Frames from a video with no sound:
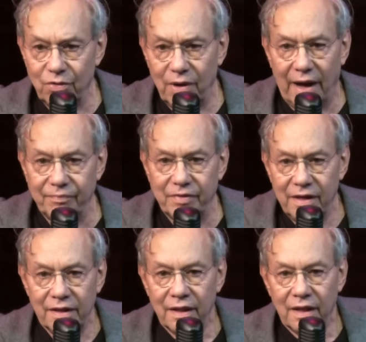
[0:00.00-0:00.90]
you.
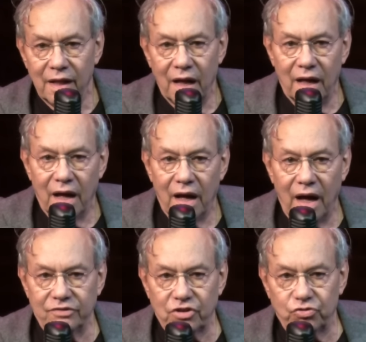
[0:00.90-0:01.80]

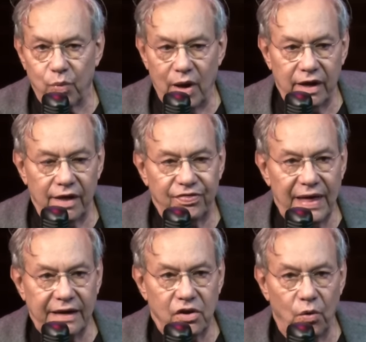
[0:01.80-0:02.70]
I just want to
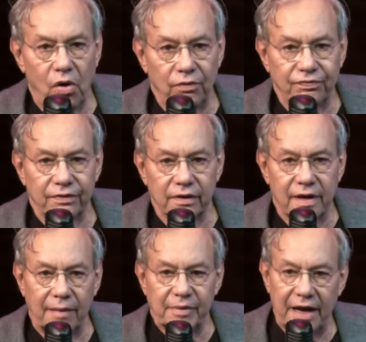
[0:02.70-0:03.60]
thank you all for
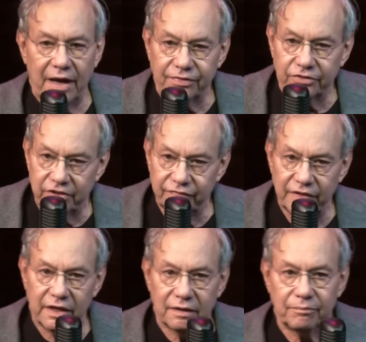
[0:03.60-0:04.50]
coming out this
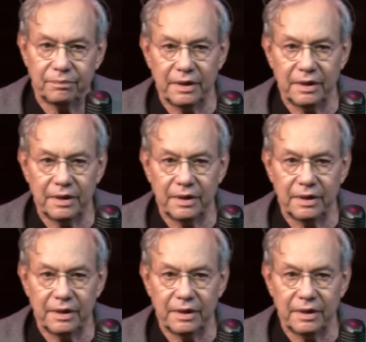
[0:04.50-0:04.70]
evening and